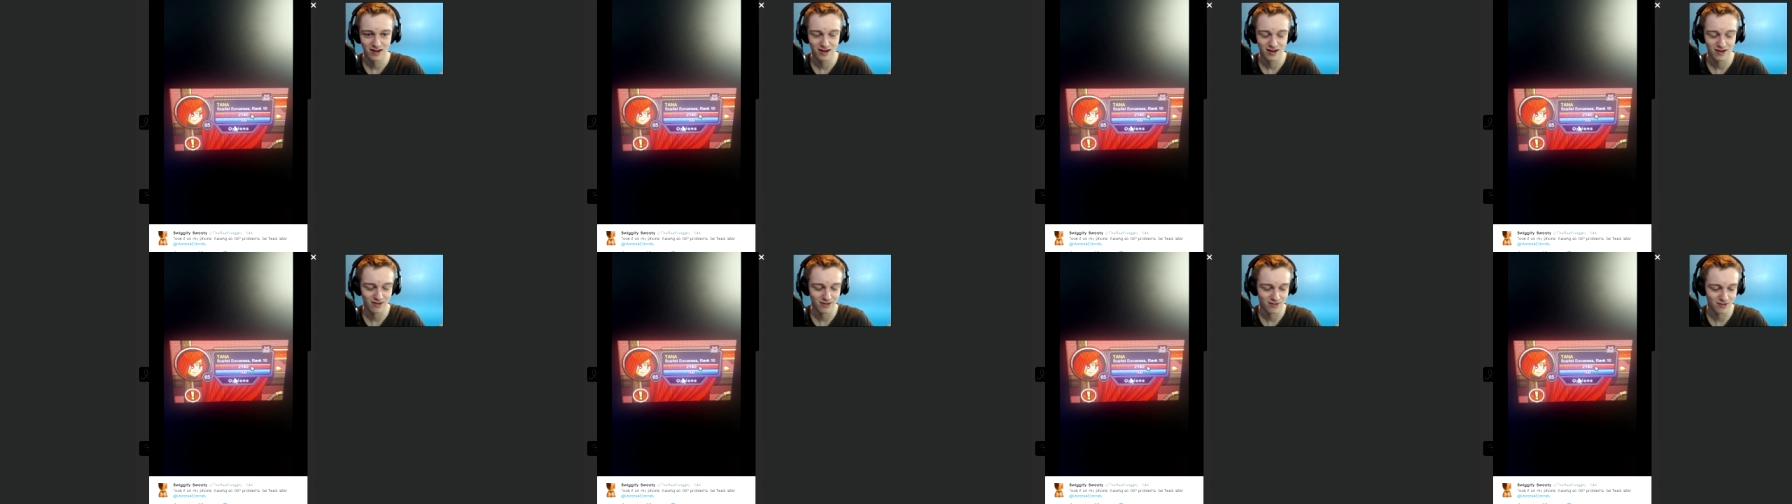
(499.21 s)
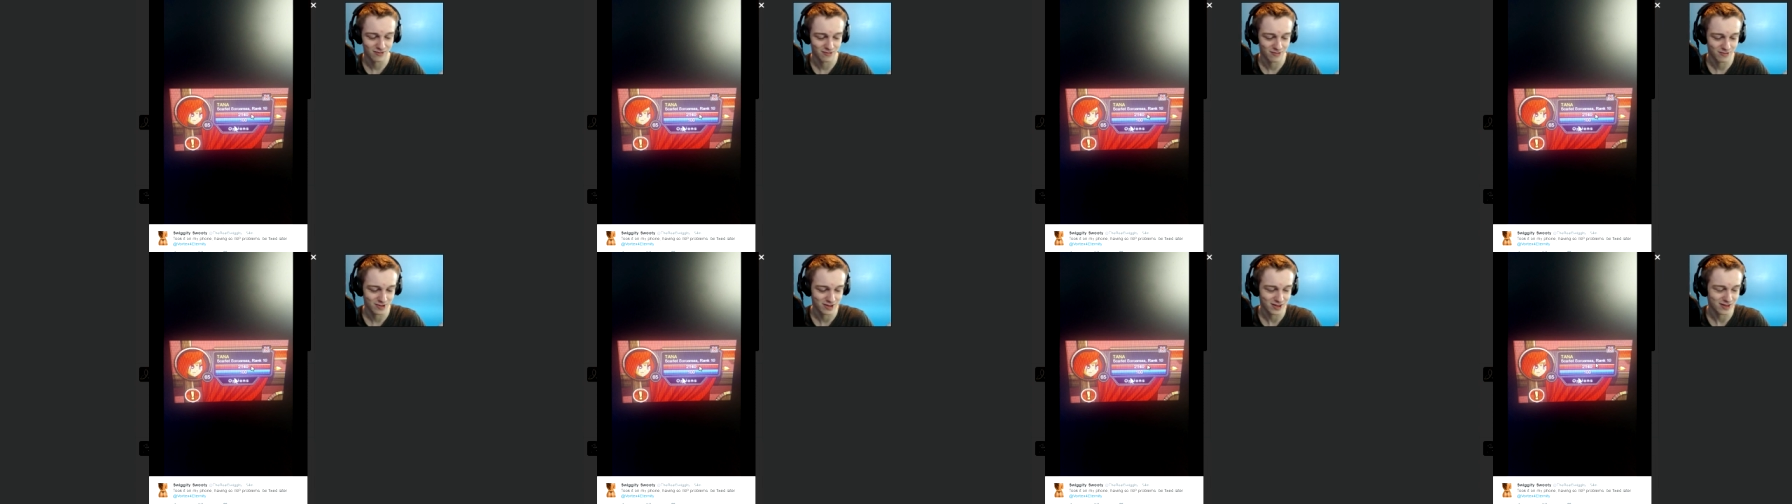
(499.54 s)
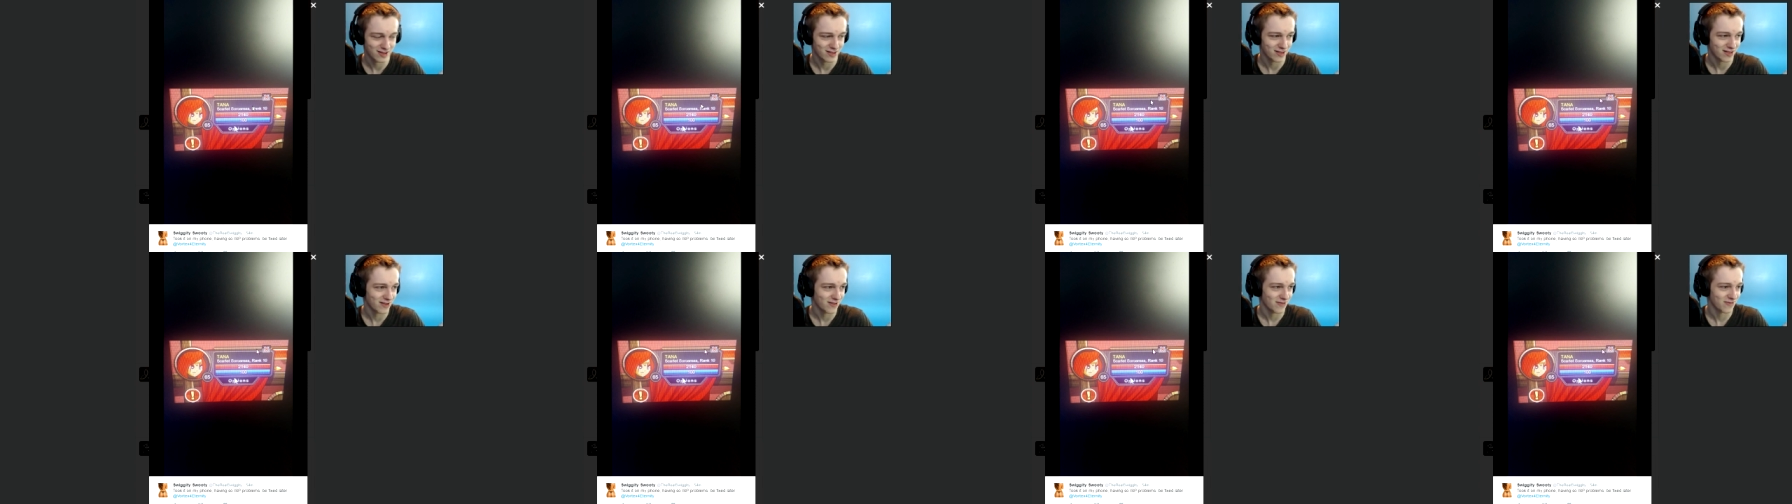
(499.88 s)
Uh,
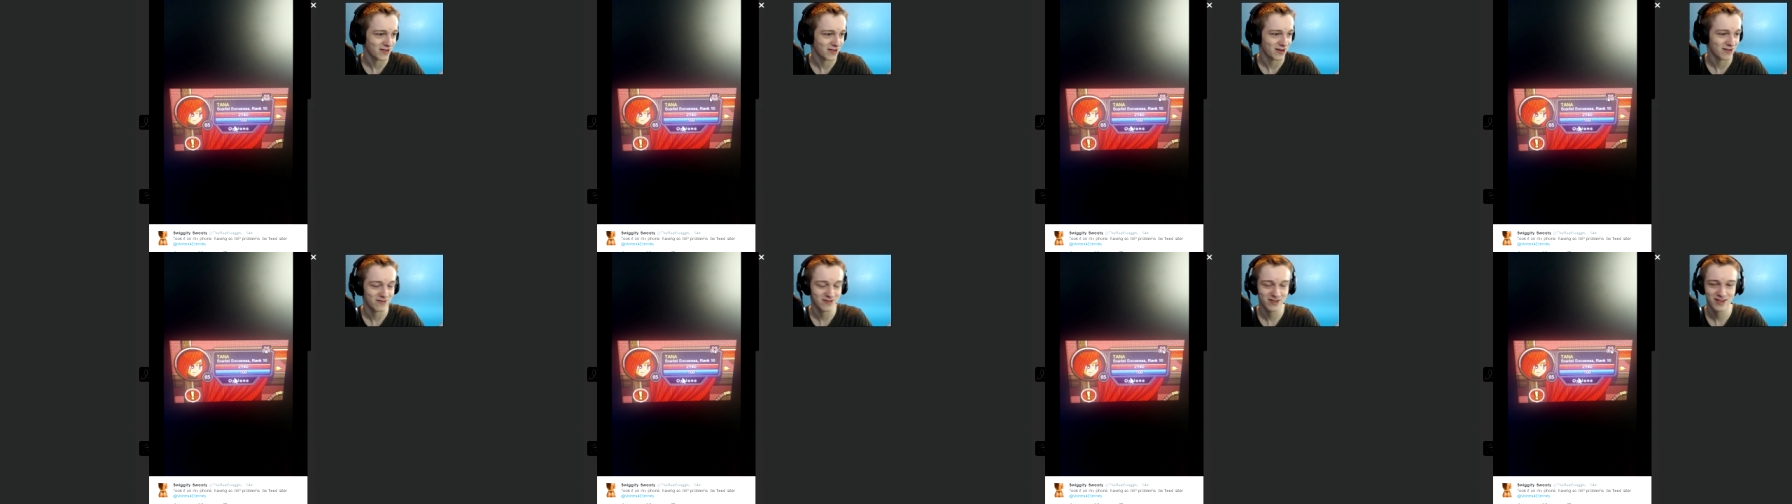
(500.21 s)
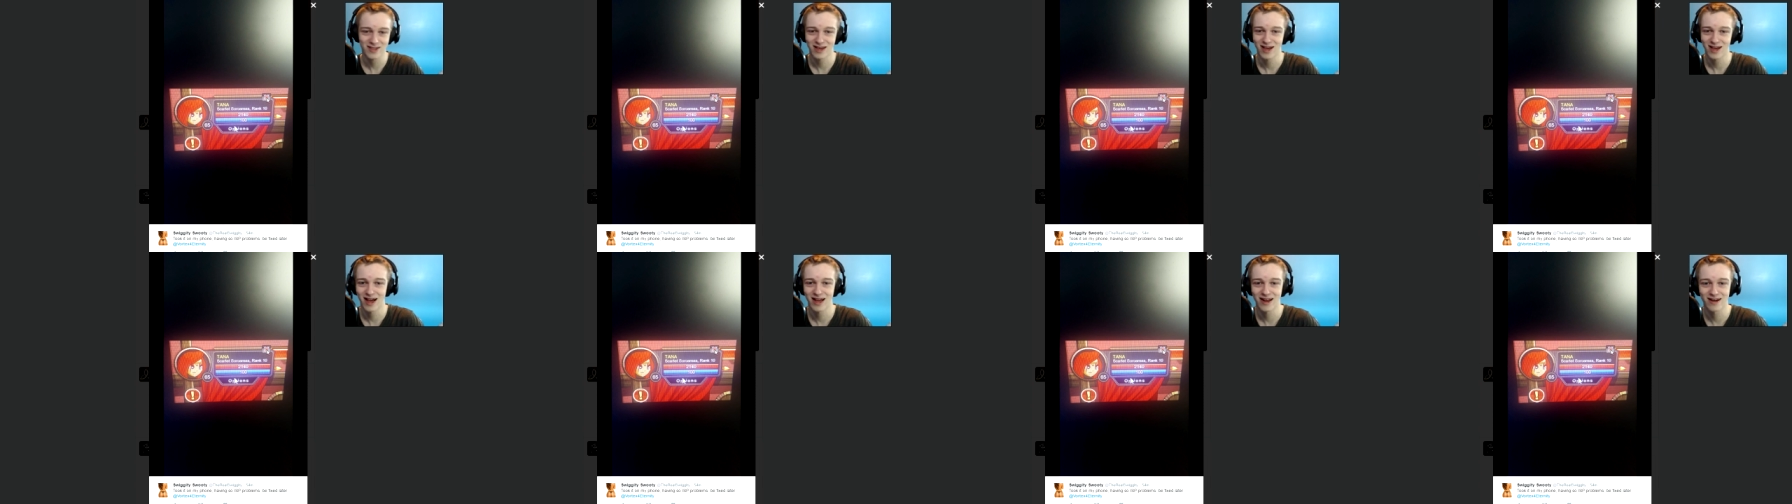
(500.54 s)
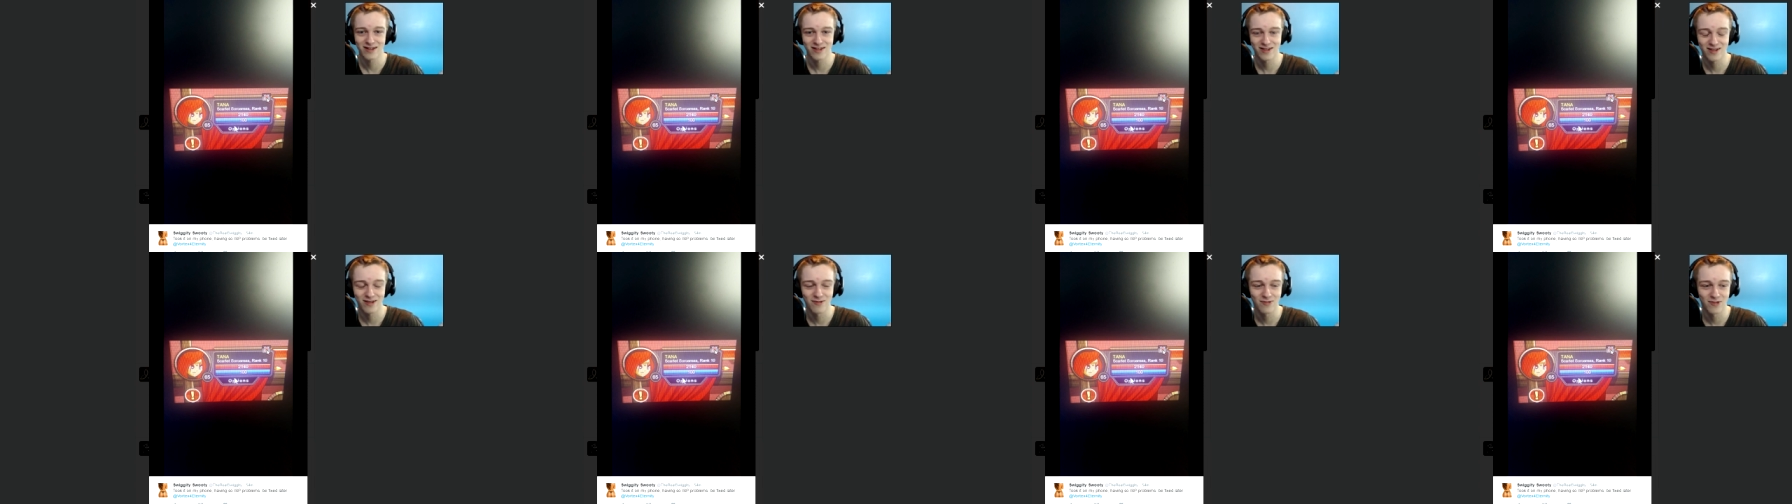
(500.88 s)
what's the event? What's the, I,
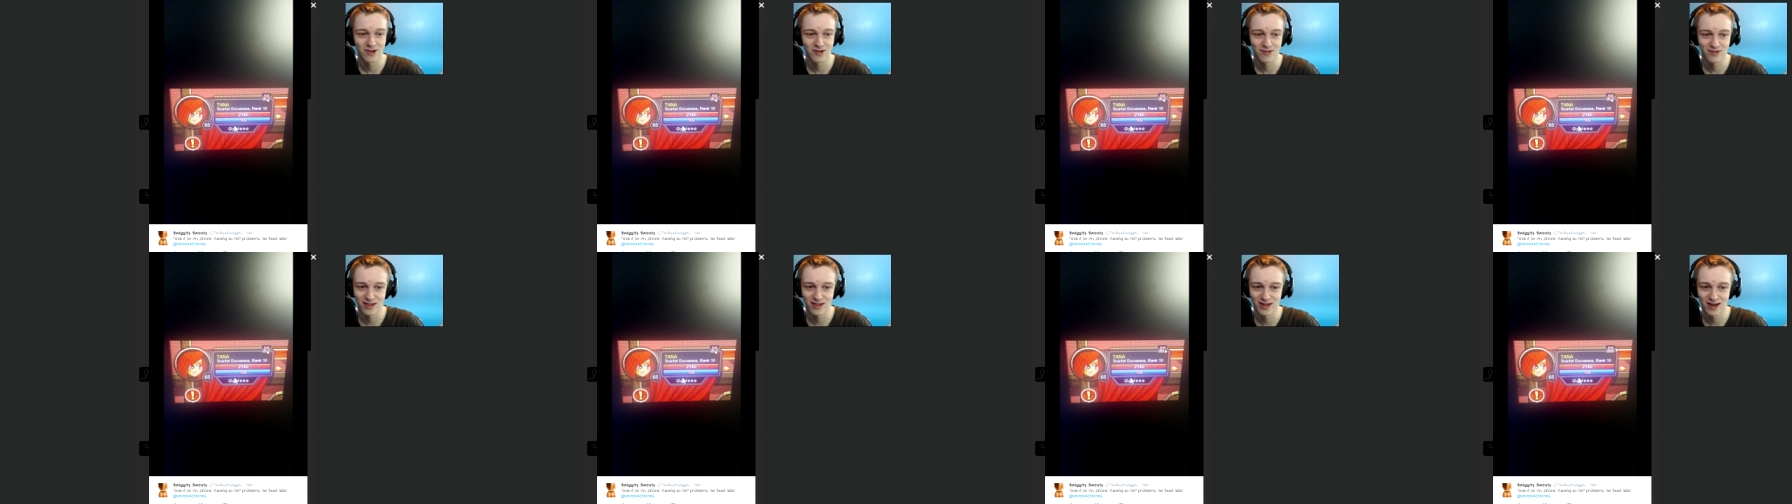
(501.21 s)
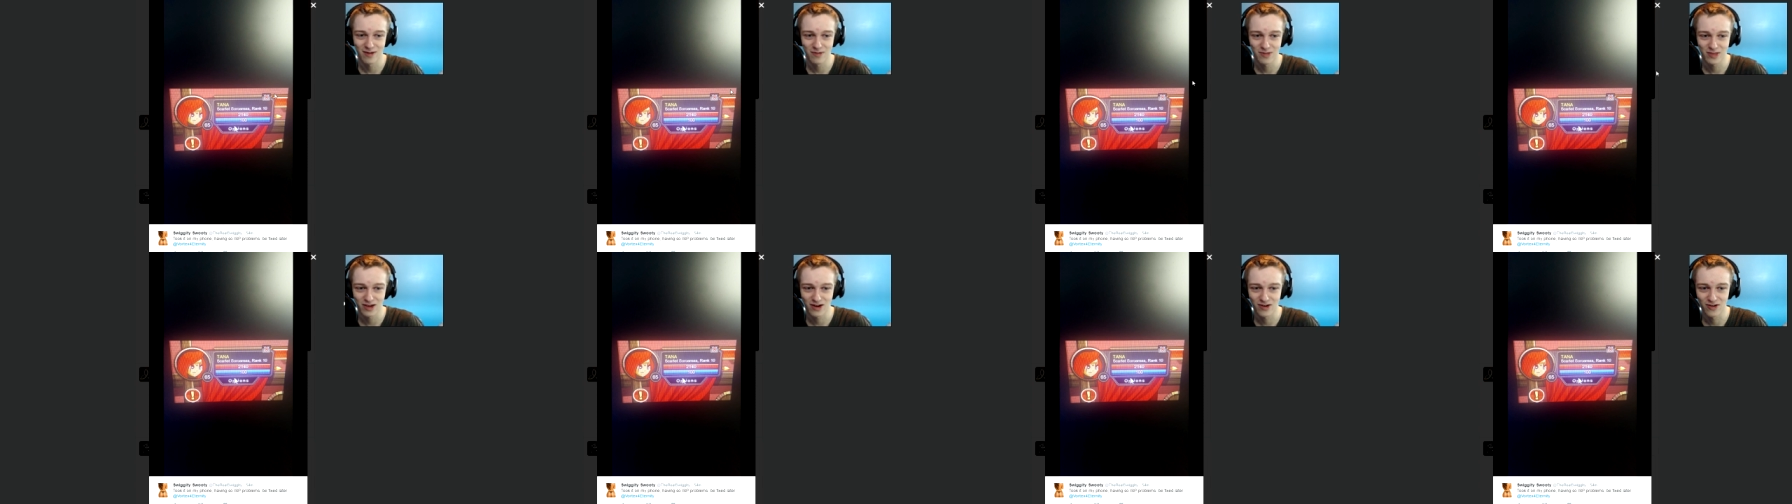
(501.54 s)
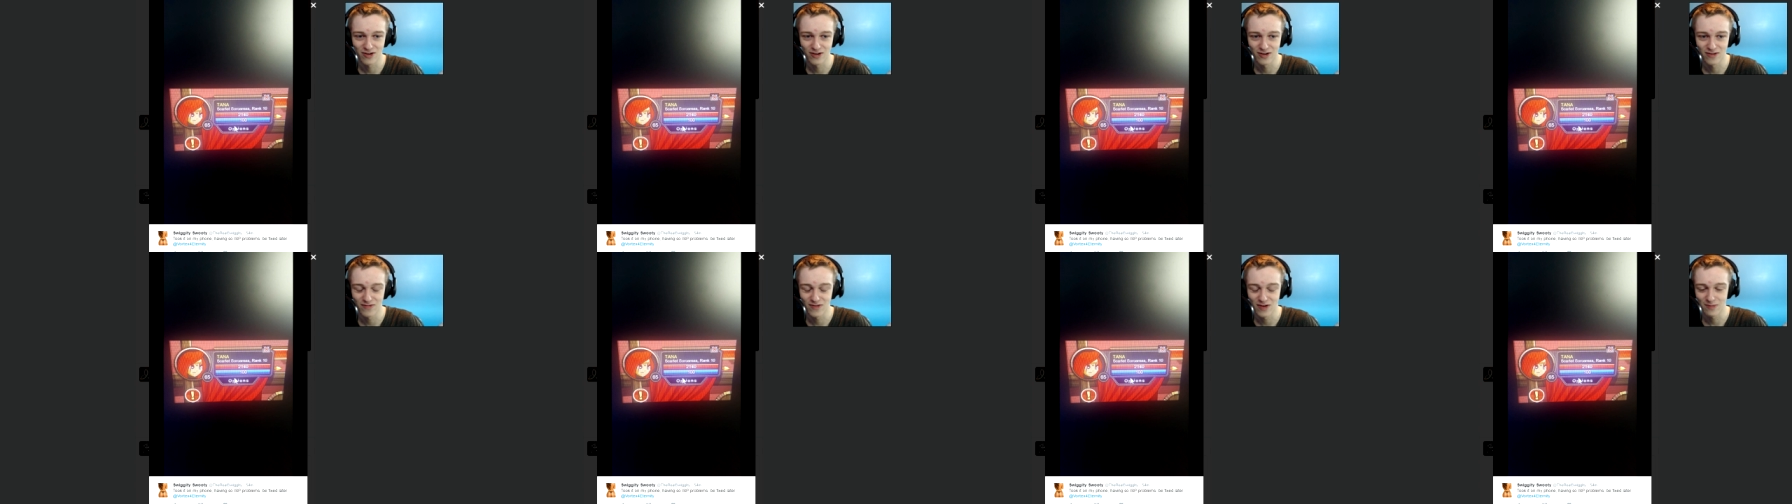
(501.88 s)
someone knows the name of the
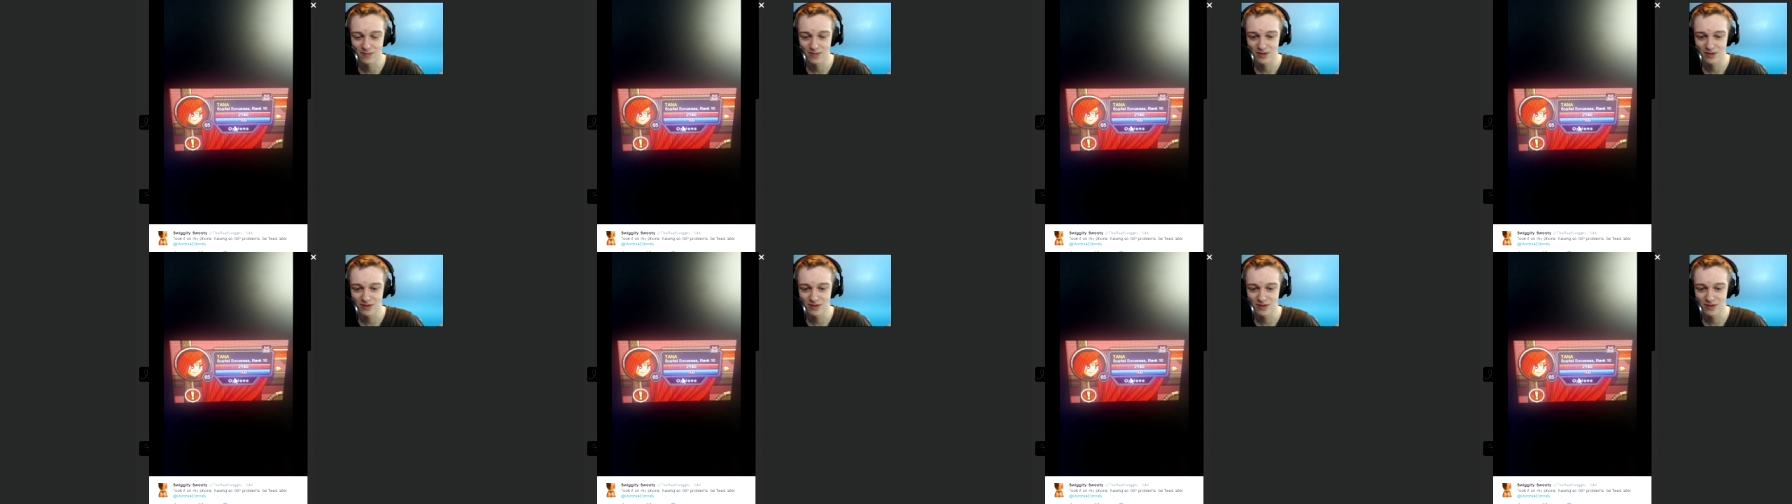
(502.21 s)
current event,